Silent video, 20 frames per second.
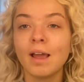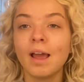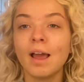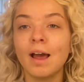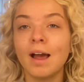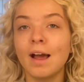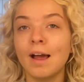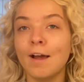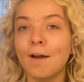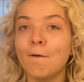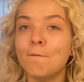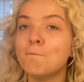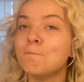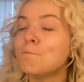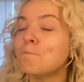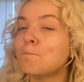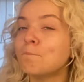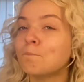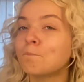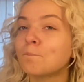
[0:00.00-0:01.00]

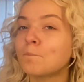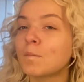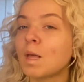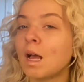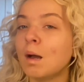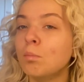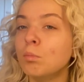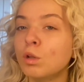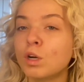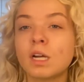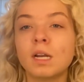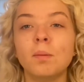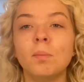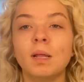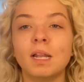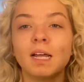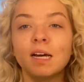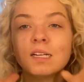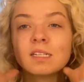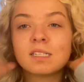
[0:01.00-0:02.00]
Um, I'm looking a
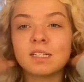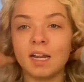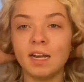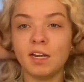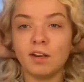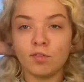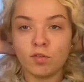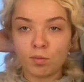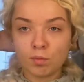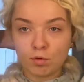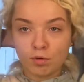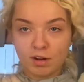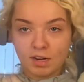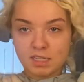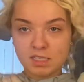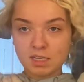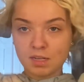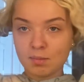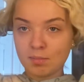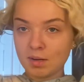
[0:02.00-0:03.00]
bit like Sandy from
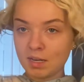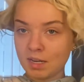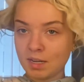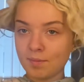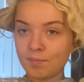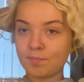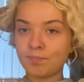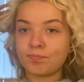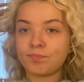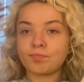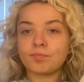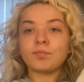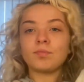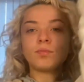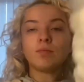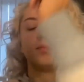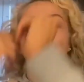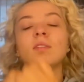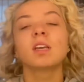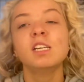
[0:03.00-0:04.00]
Grease at the minute.
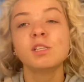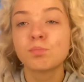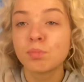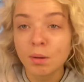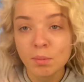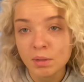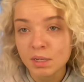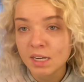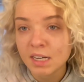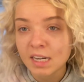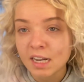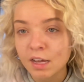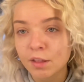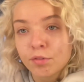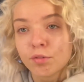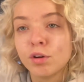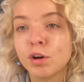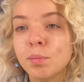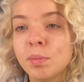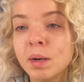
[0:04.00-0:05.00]
It's probably going to get
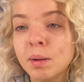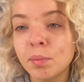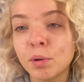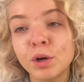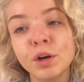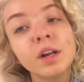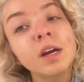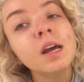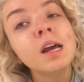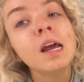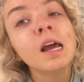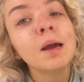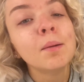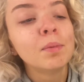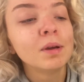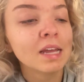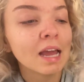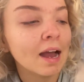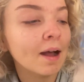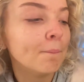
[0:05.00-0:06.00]
thrown up in a bun.
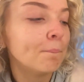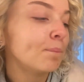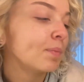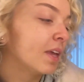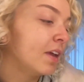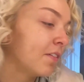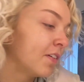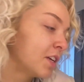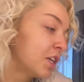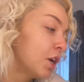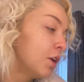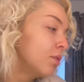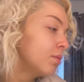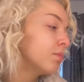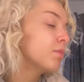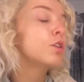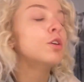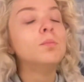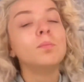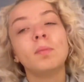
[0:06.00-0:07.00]
But yeah, if I
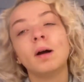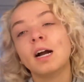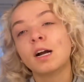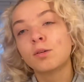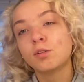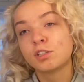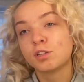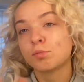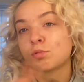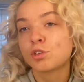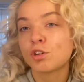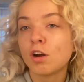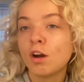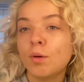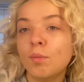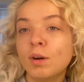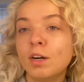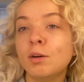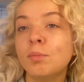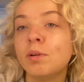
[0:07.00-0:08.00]
don't come back, which I'm sure I
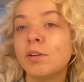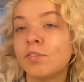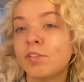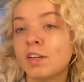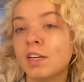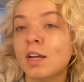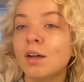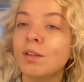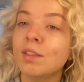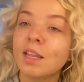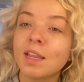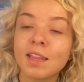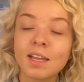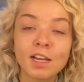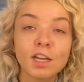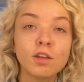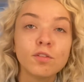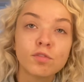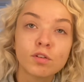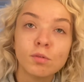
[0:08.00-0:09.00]
will, but if I don't, then
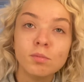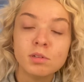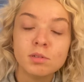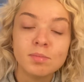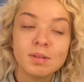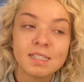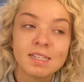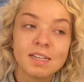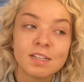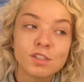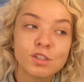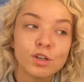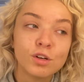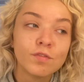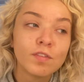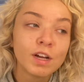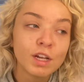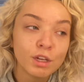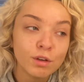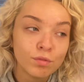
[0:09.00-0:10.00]
thank you for coming to my TED Talk.
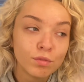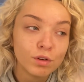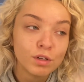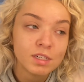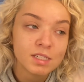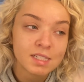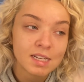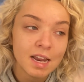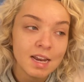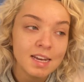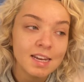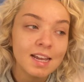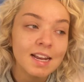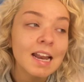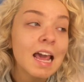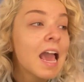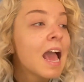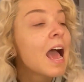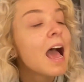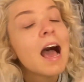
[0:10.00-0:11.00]
Thank you for understanding,
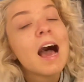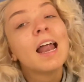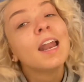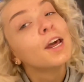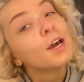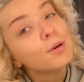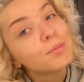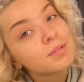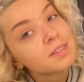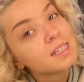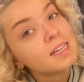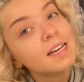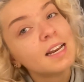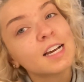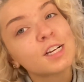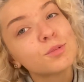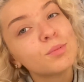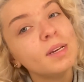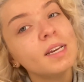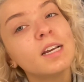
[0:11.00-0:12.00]
and I hope to see you
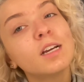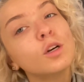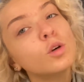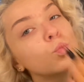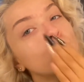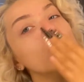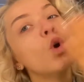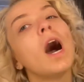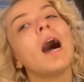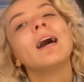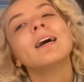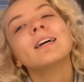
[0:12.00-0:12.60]
next week. Mwah.